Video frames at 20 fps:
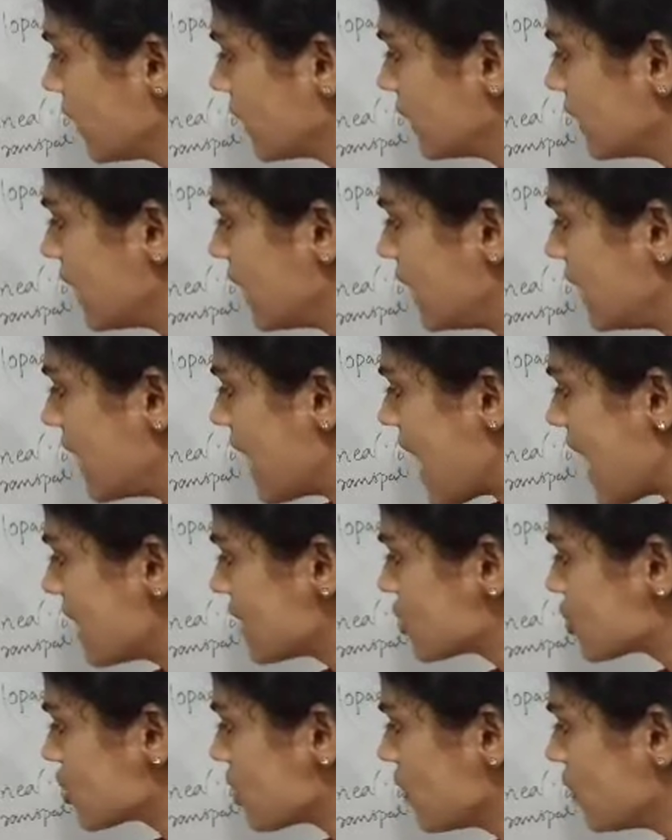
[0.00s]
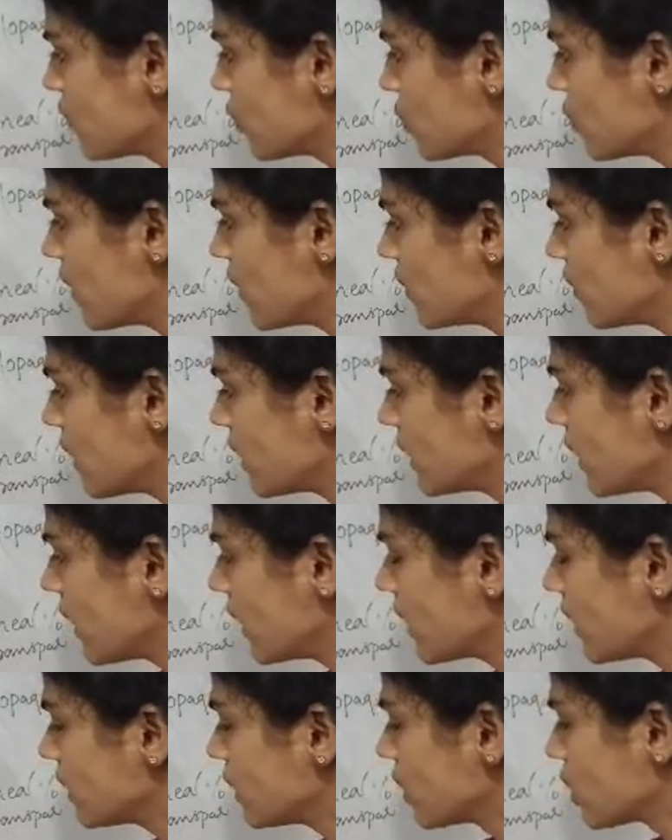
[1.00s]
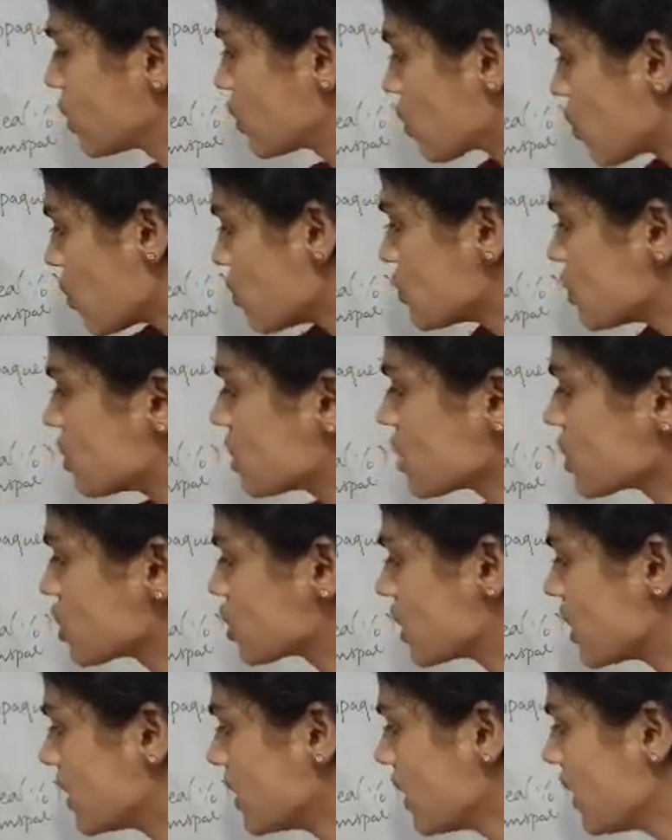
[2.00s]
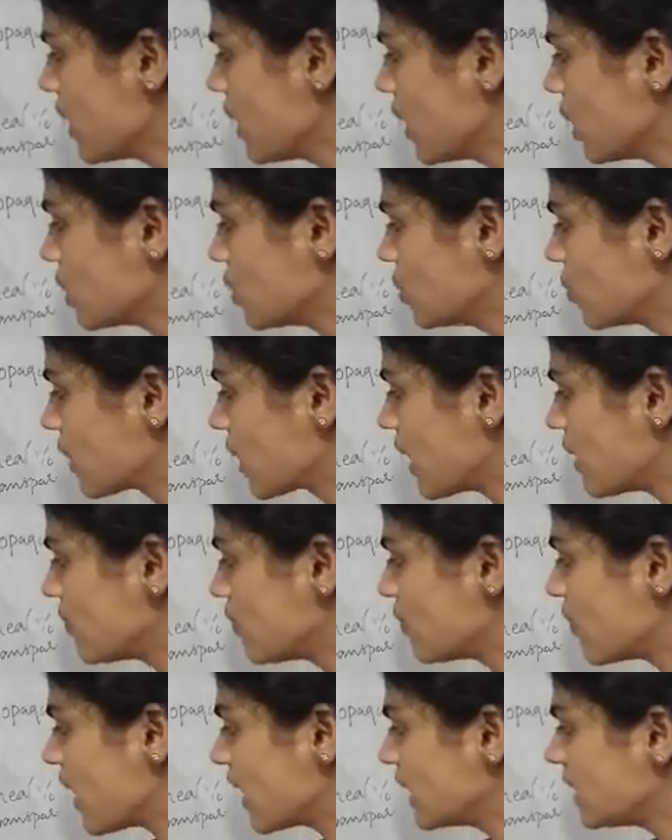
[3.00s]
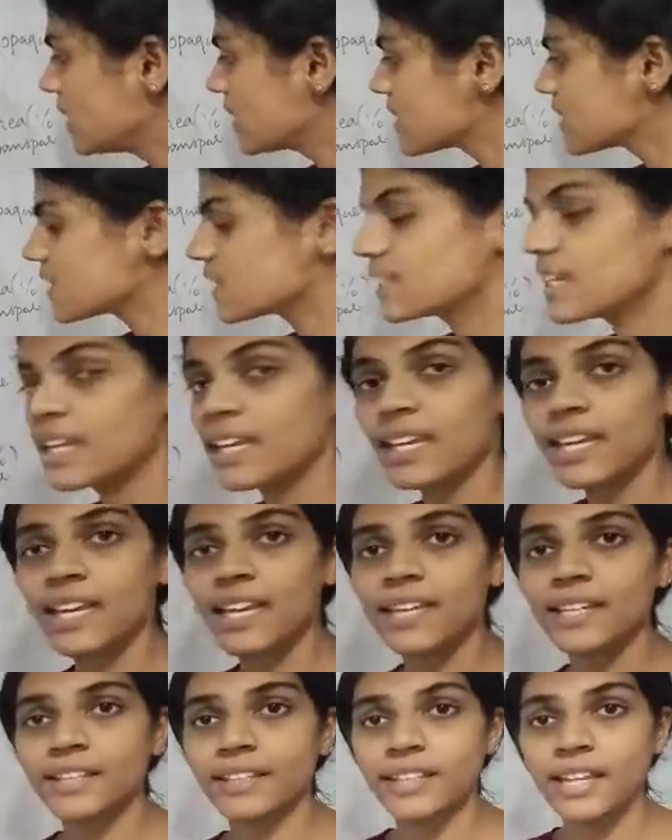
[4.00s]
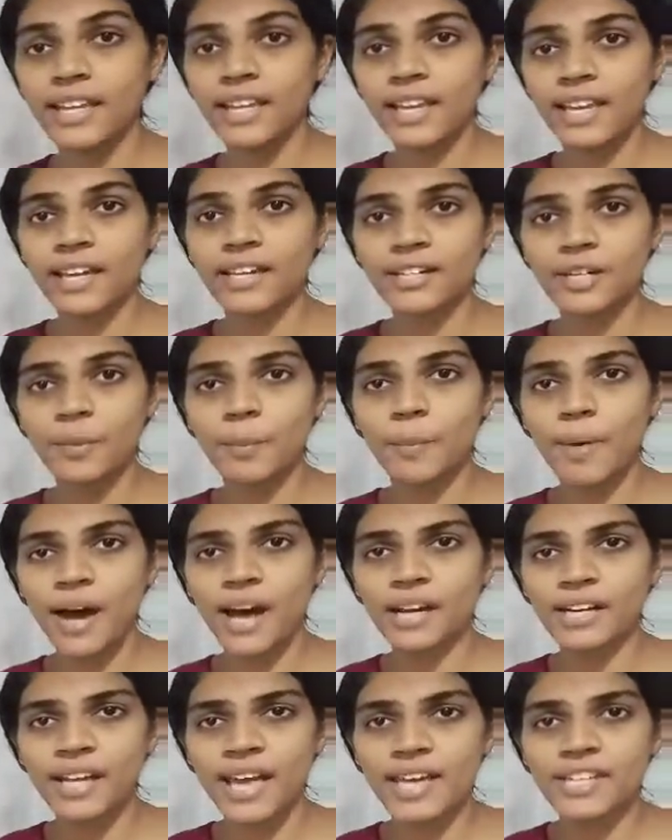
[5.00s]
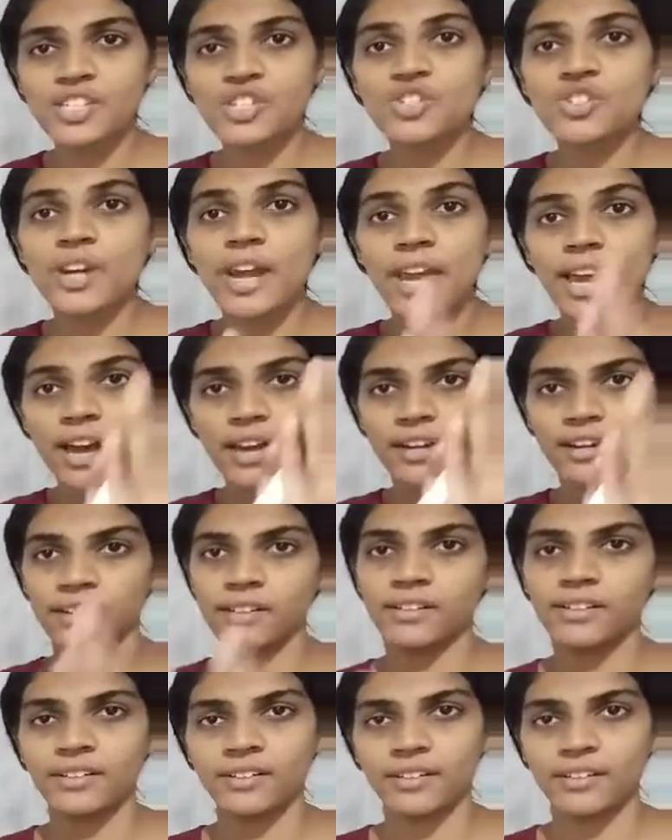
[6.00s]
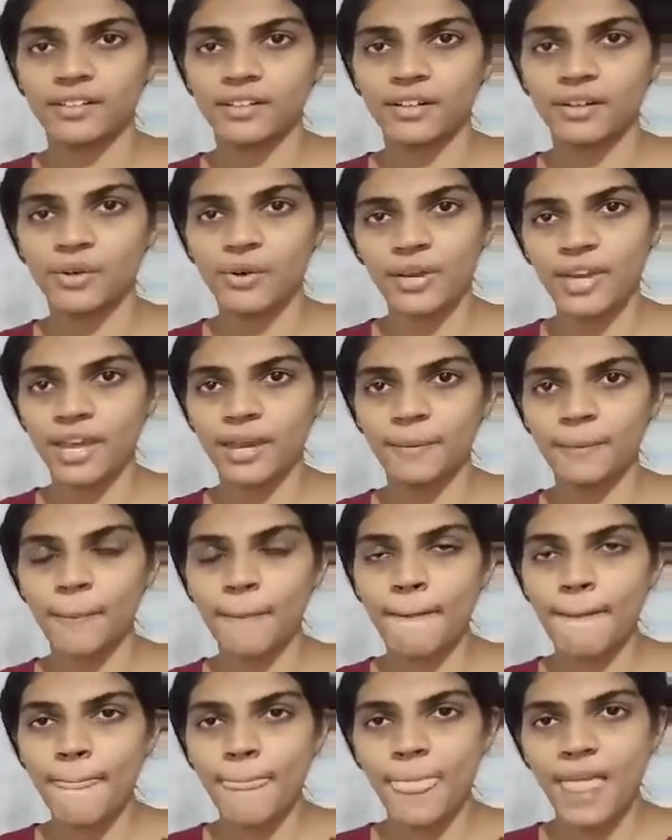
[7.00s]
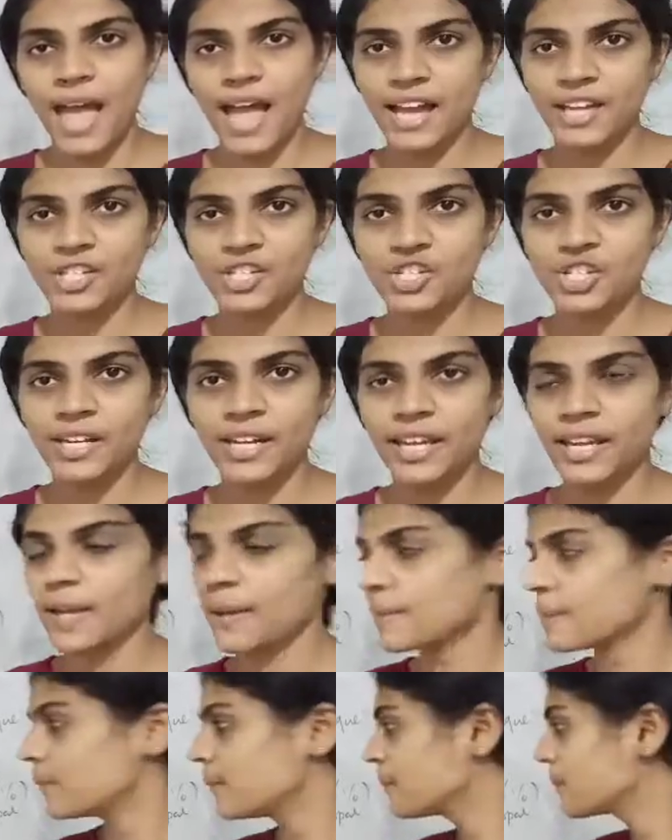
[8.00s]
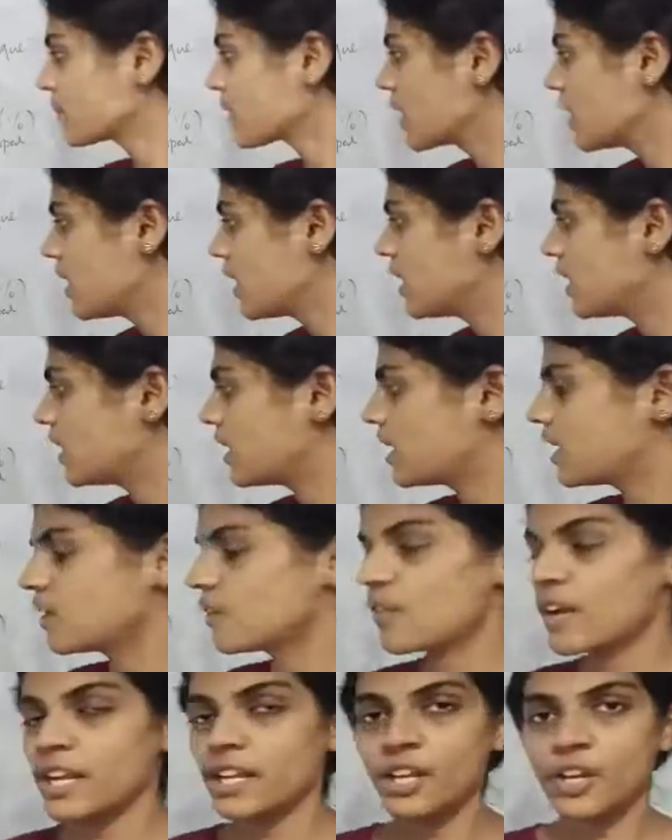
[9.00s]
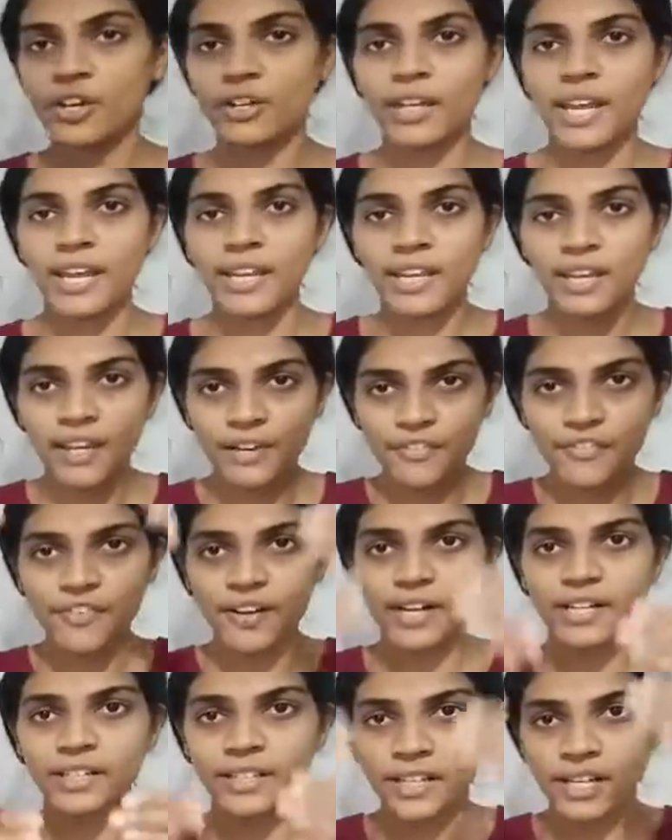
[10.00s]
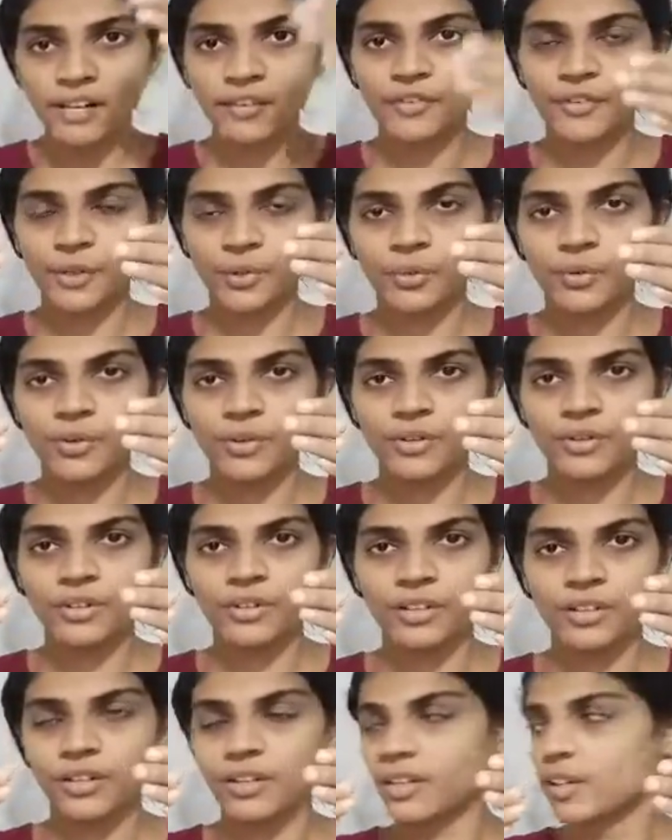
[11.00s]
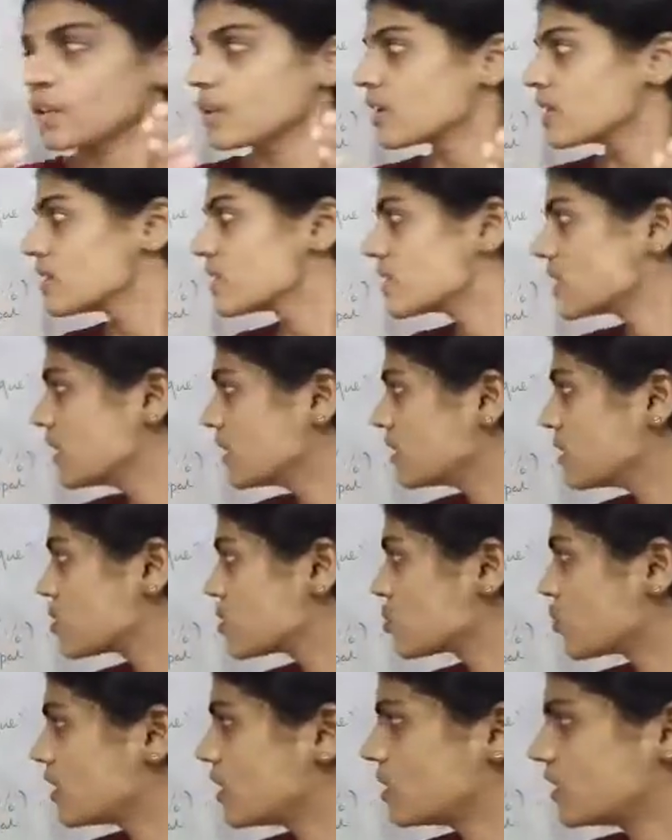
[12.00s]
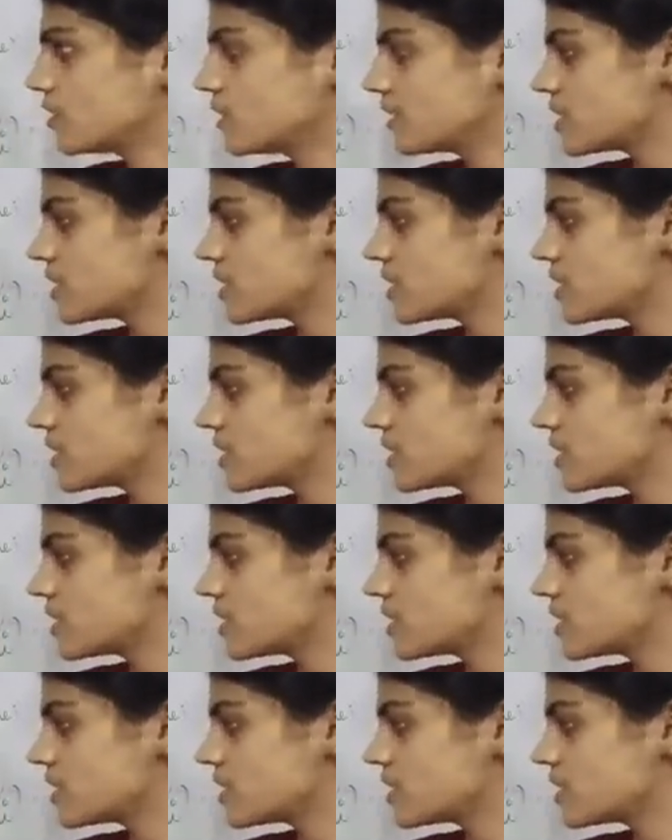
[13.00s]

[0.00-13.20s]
the lateral view, when we are taking the cross section, you can find this thickened part as triangle. Okay, actually while you are taking a frontal view, you can see this one,